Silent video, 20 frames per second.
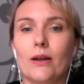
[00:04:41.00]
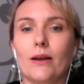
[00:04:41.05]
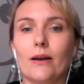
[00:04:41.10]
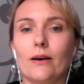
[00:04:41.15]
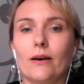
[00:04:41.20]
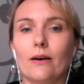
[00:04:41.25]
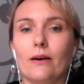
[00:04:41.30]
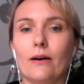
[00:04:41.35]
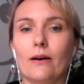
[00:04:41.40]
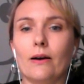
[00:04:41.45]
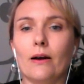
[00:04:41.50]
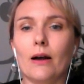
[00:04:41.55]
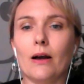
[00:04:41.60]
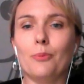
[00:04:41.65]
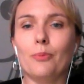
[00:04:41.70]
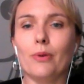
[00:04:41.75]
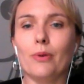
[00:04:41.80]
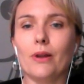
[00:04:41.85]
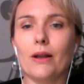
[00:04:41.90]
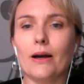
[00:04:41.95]

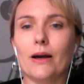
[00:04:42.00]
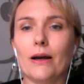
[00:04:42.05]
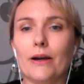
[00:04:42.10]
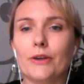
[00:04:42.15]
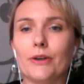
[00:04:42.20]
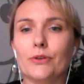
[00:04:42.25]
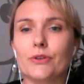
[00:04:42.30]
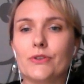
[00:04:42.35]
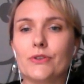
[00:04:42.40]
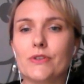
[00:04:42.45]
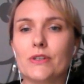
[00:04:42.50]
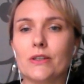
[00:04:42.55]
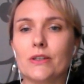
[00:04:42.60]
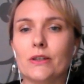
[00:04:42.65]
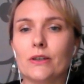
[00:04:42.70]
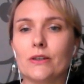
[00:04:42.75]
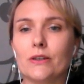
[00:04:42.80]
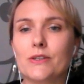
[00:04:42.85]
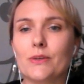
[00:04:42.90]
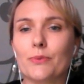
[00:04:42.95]
apply. You can
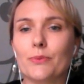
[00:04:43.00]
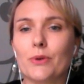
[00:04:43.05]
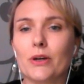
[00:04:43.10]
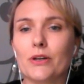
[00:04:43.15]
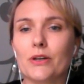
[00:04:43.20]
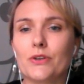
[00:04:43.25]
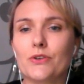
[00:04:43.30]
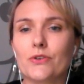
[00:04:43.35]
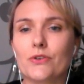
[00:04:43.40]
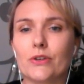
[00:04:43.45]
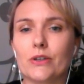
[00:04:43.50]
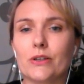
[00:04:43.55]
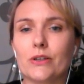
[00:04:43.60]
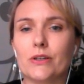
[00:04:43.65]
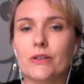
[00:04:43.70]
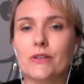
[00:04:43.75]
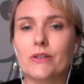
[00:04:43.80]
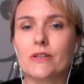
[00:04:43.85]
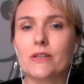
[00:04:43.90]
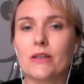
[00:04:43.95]
see some
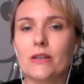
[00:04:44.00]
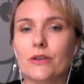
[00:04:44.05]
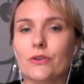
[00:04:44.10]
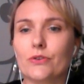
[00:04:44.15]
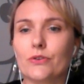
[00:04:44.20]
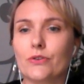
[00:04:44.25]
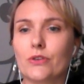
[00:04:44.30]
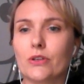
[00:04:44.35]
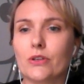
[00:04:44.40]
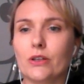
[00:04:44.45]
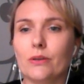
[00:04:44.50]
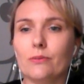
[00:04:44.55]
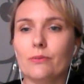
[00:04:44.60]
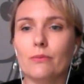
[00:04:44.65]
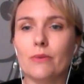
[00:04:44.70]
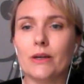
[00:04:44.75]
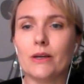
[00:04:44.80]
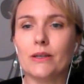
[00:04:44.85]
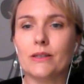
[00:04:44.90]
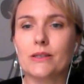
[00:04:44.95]
countries that your
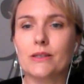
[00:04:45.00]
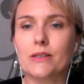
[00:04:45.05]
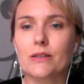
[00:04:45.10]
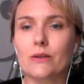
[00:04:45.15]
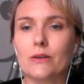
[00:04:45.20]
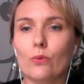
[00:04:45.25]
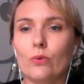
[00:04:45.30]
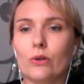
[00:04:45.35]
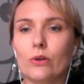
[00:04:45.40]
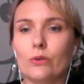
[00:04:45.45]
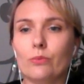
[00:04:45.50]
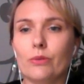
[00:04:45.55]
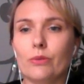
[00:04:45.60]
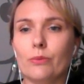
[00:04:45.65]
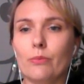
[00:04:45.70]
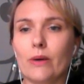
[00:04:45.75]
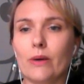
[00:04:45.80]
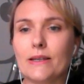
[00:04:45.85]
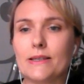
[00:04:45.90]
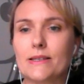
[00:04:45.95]
teammates will be
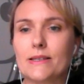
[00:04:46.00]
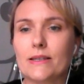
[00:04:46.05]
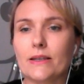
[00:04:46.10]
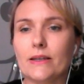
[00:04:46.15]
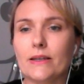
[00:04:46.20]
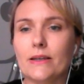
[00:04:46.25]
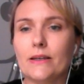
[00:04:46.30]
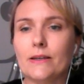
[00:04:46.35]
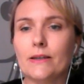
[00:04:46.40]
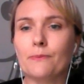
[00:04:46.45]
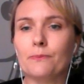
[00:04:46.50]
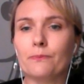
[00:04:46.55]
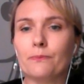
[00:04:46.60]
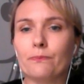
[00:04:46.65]
based in.